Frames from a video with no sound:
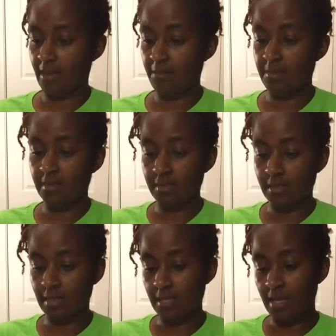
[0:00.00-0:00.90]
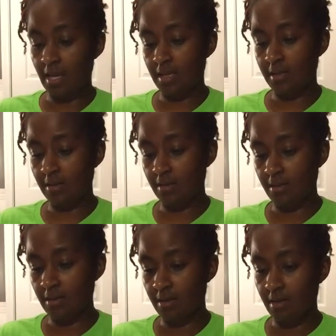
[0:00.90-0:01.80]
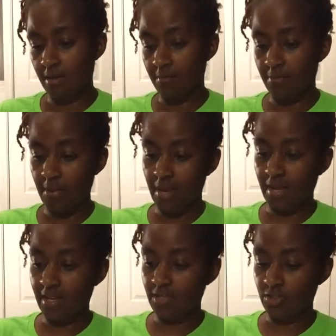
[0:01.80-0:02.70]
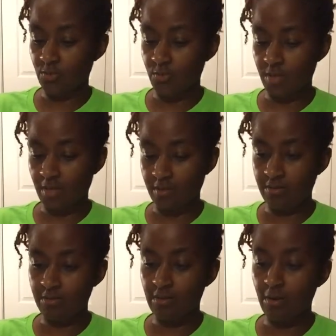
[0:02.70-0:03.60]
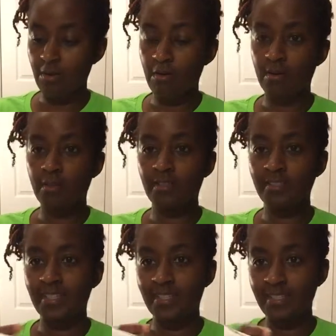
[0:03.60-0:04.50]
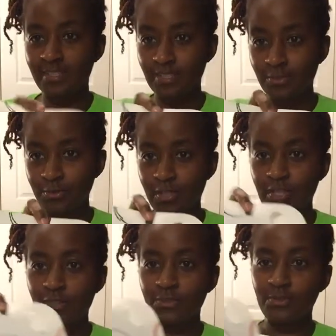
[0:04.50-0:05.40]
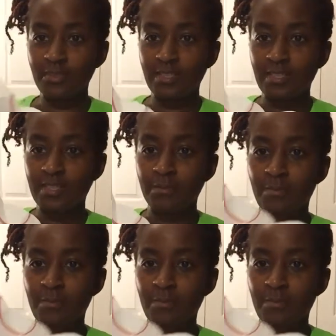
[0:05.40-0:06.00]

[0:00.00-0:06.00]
I must say they got it packaged well. Oh, that is so cute, the little